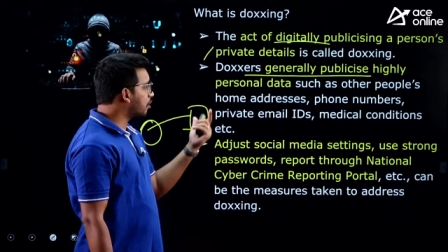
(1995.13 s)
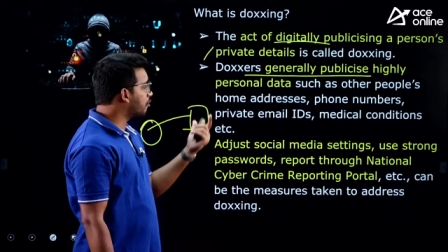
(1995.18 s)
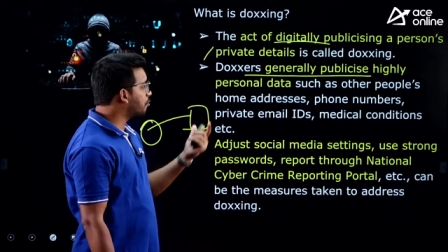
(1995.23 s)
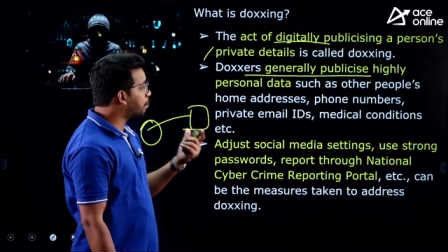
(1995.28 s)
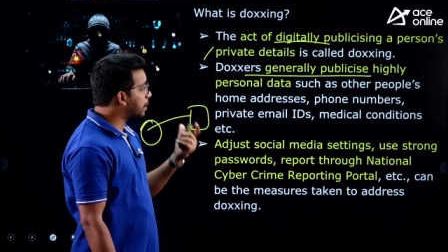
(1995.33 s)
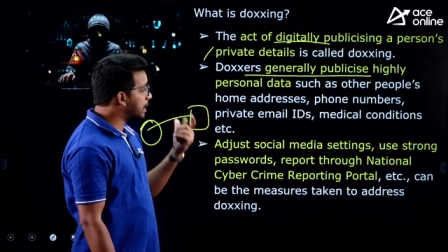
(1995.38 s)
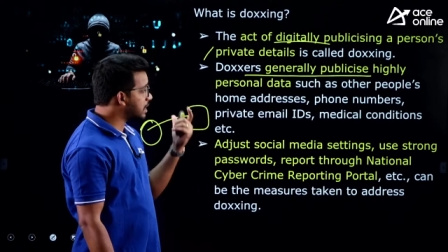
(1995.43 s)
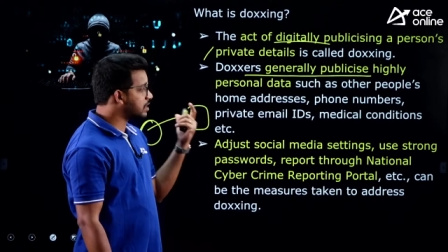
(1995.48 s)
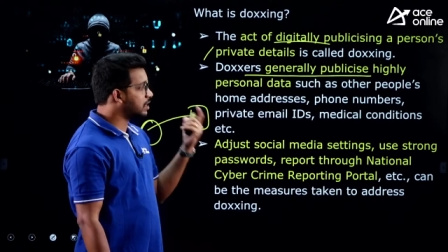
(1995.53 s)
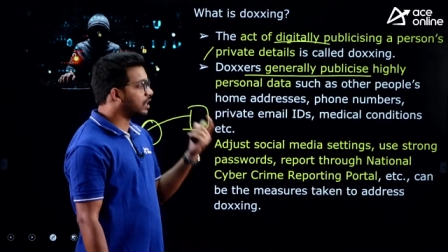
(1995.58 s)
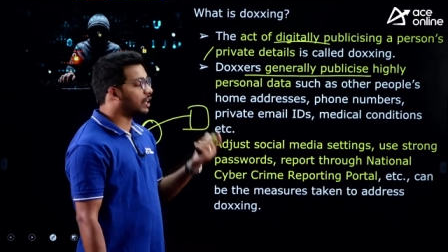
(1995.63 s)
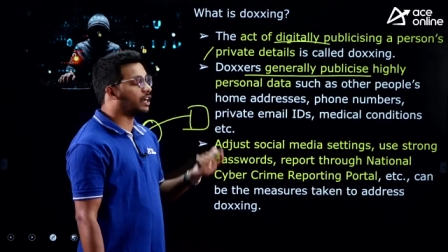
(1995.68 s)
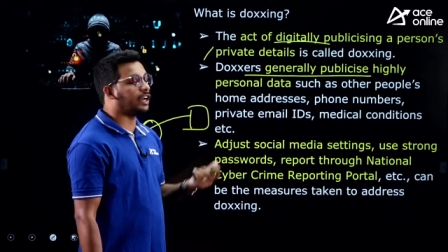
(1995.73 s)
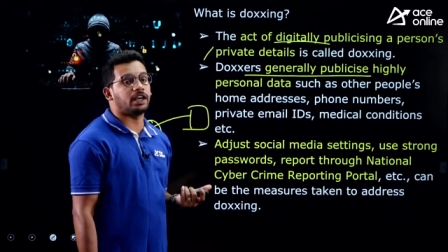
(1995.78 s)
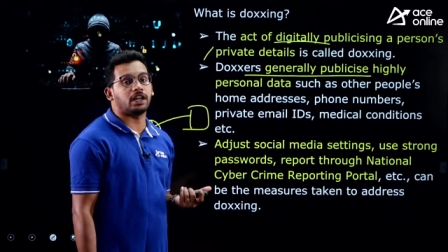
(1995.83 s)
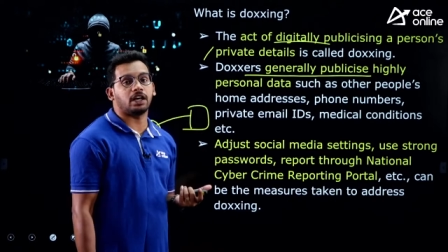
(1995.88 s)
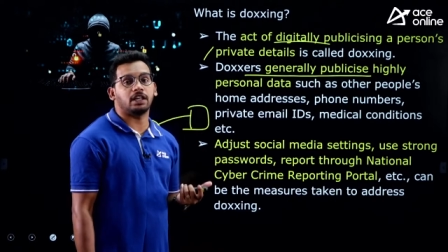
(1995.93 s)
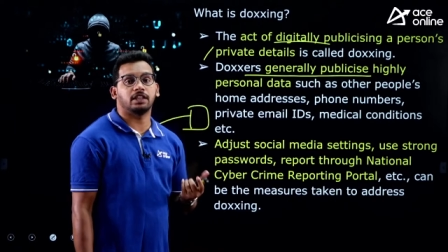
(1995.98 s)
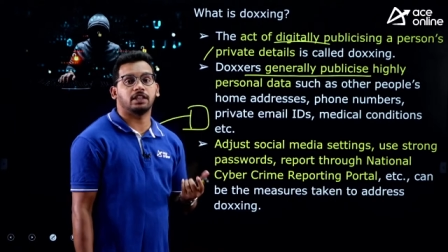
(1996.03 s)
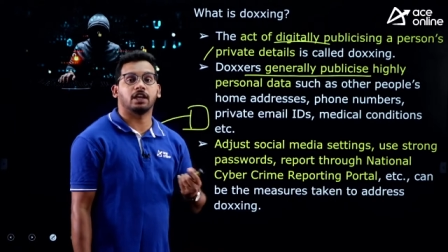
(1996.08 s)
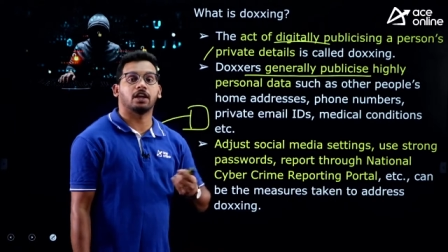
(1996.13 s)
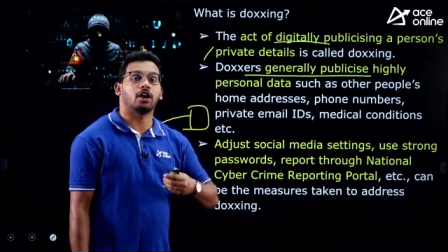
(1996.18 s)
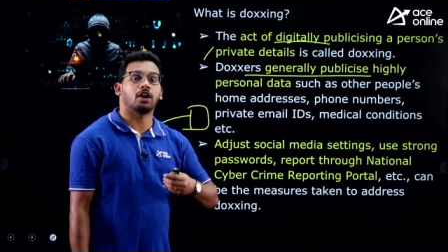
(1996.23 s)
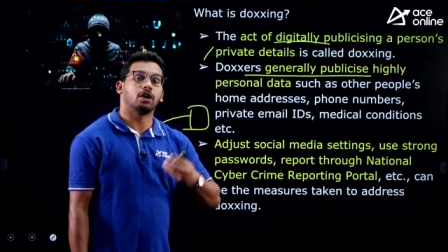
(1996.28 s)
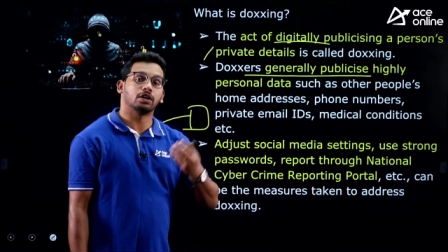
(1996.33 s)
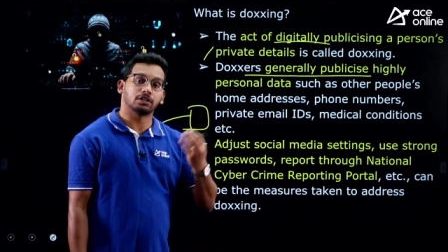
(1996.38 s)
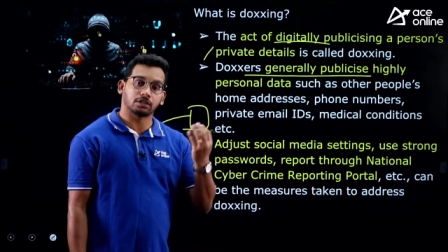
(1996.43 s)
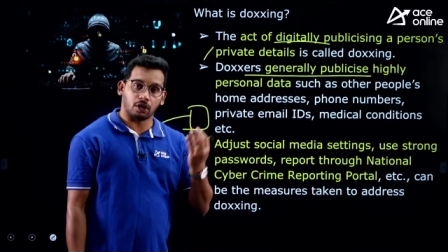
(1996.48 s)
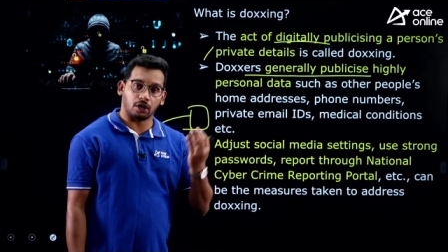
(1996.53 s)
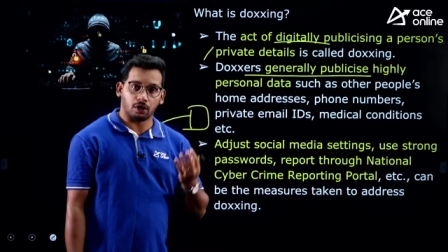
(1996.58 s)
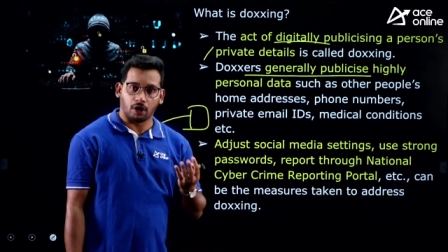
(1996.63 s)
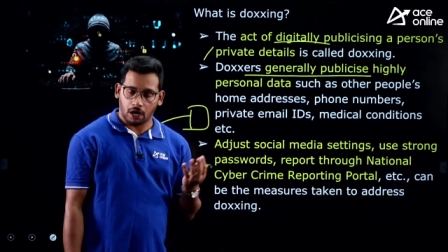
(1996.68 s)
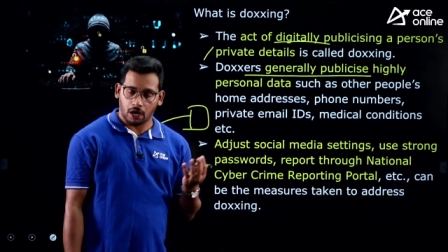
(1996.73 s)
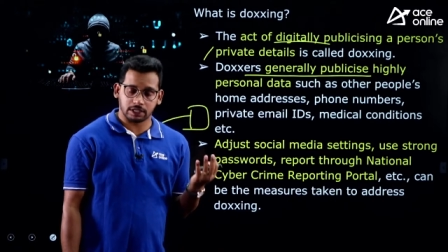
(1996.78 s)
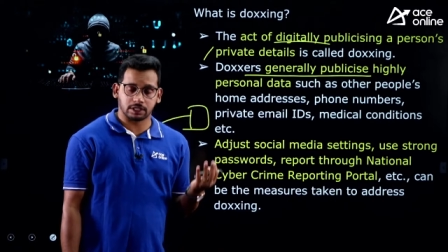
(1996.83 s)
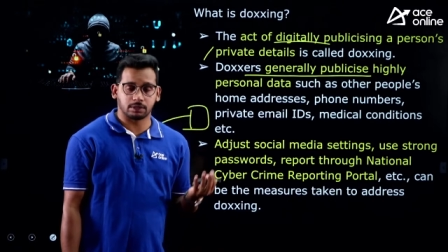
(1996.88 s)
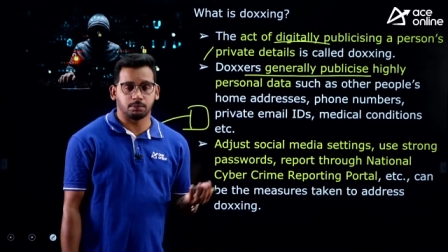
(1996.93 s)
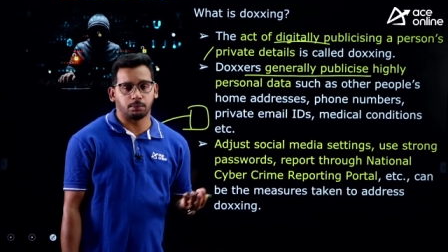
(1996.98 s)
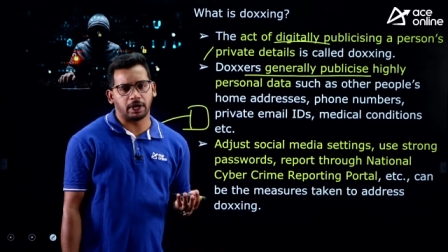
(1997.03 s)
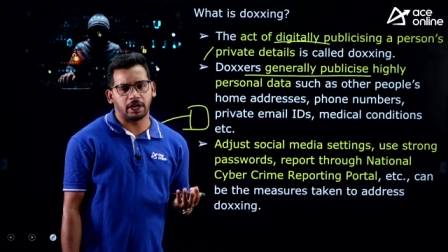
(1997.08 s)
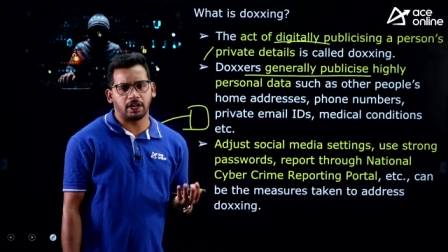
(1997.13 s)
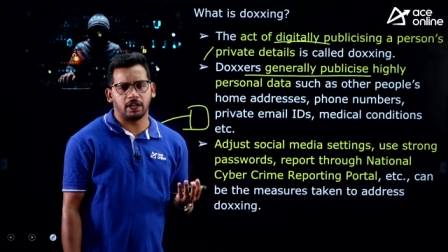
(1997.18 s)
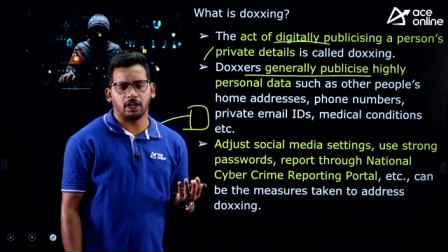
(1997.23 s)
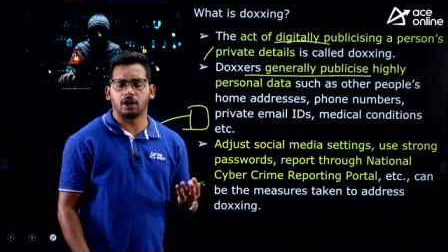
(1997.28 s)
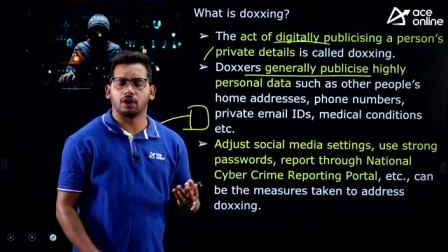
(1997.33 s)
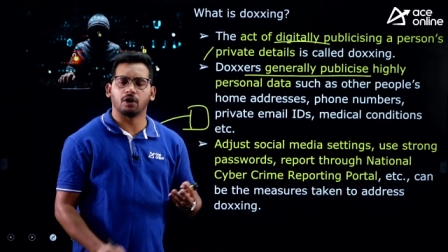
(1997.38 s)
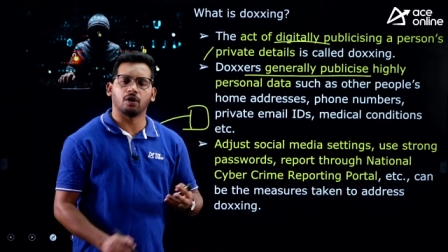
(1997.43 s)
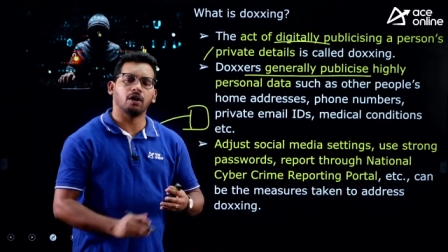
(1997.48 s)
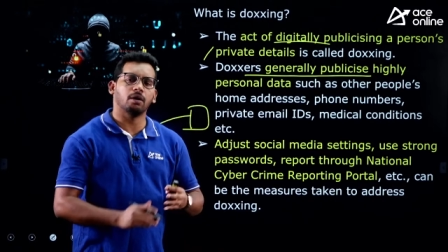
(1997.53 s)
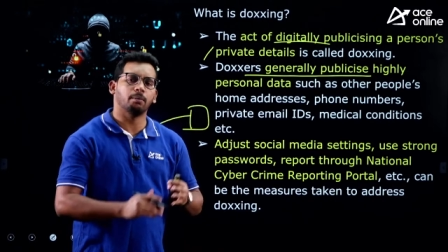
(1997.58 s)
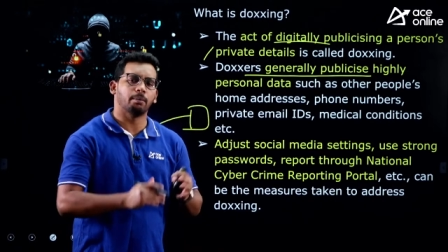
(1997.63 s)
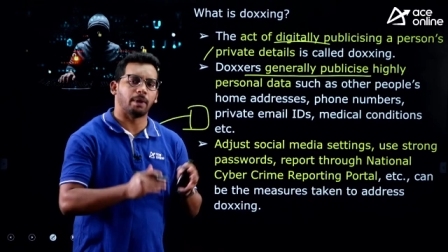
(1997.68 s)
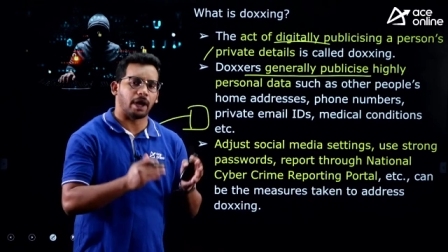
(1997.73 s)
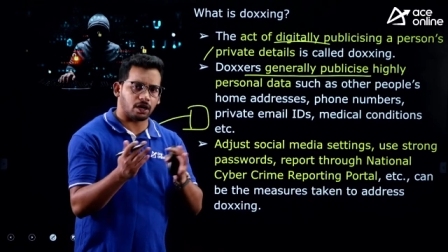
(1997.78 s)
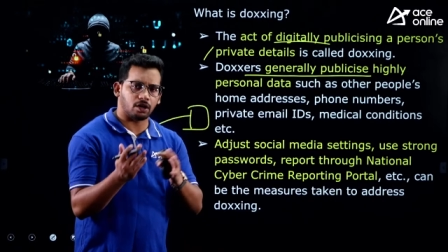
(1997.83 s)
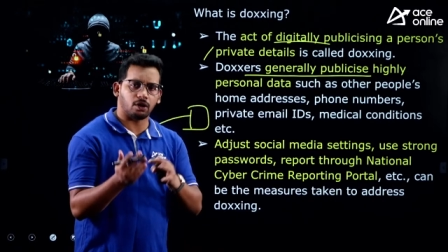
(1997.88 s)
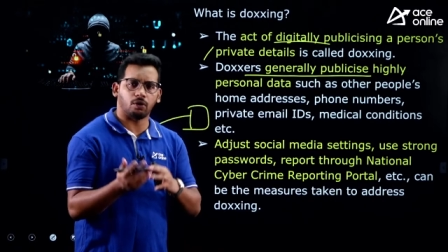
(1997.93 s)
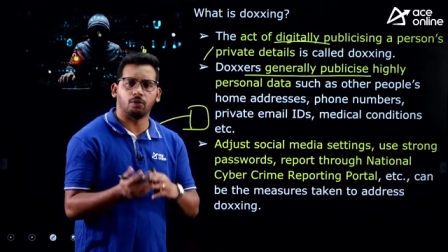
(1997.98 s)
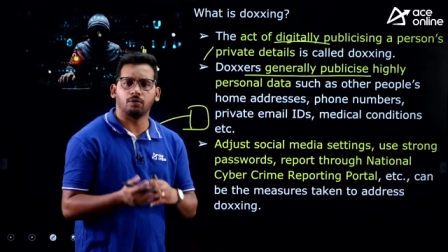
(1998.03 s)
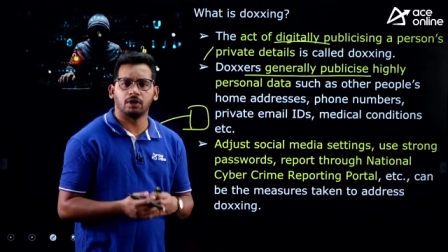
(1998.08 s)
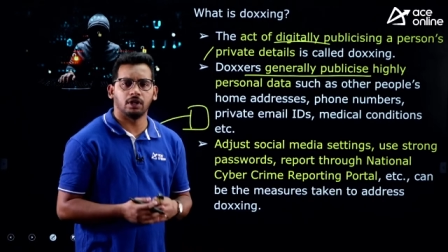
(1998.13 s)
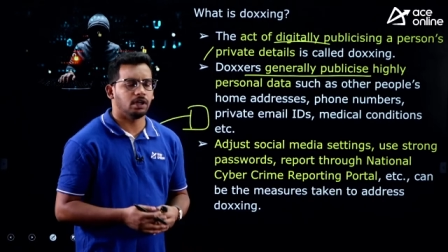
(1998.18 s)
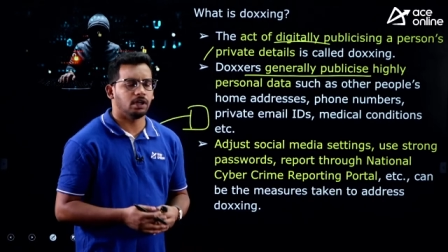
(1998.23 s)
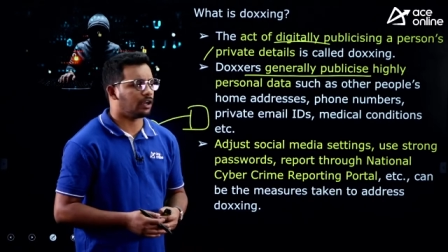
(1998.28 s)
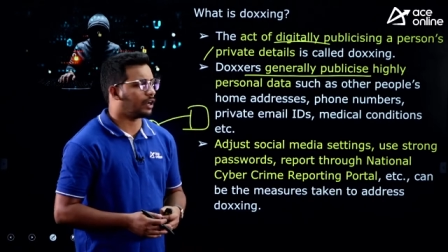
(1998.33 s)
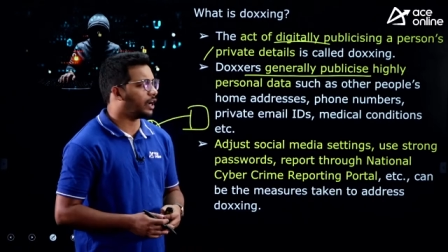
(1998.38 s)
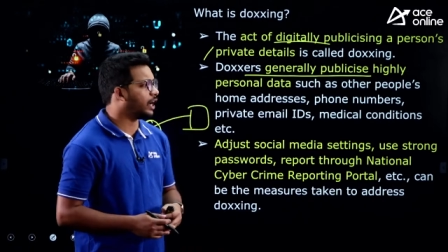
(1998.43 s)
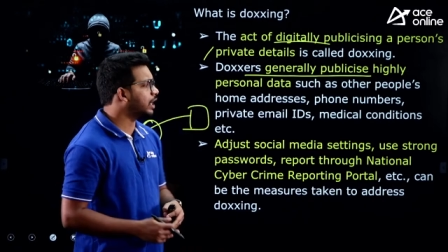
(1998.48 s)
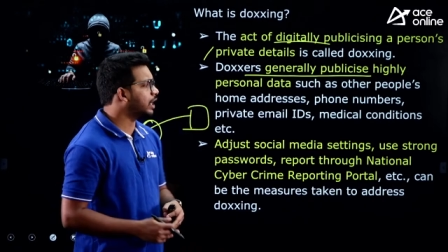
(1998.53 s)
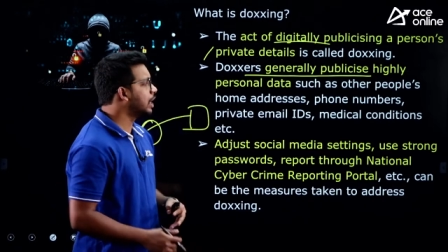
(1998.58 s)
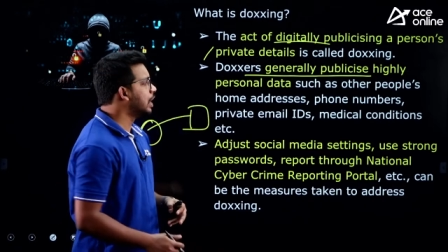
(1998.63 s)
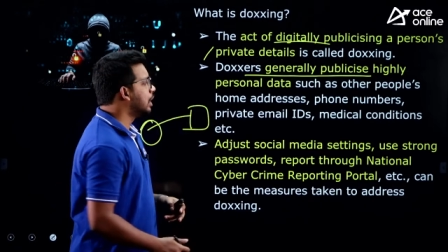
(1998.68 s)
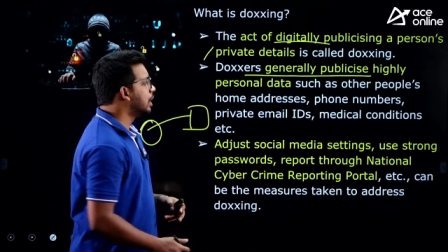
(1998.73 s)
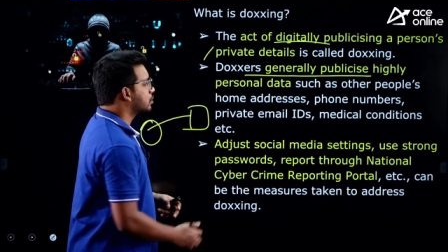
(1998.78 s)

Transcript: of personal data they can also uh, ask money and all background right.